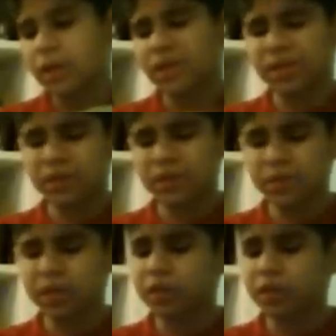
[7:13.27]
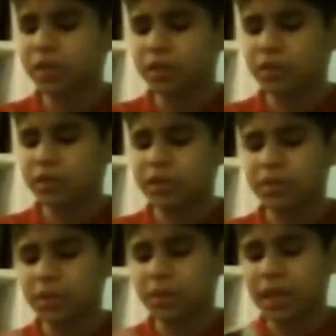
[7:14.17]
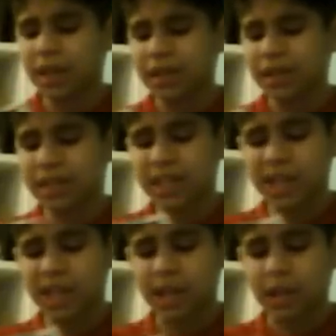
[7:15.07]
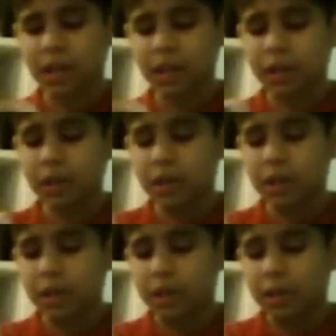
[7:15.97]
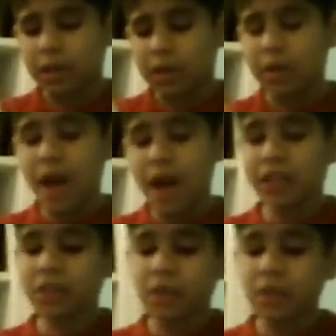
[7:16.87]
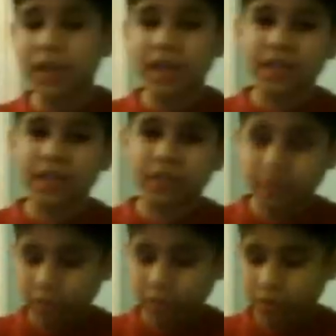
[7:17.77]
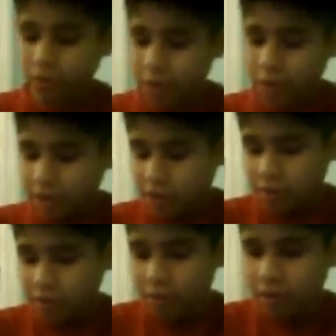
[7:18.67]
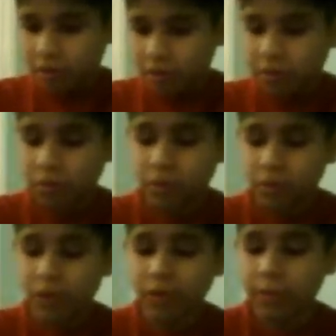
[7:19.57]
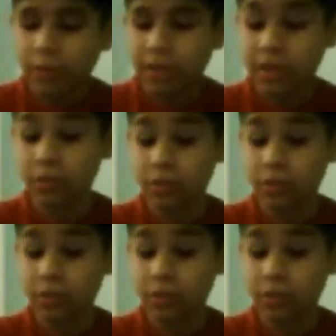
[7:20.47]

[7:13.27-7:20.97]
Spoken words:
something with something, and it said that. Well, I just don't want to get into the story. I just don't want to screw it up for you because it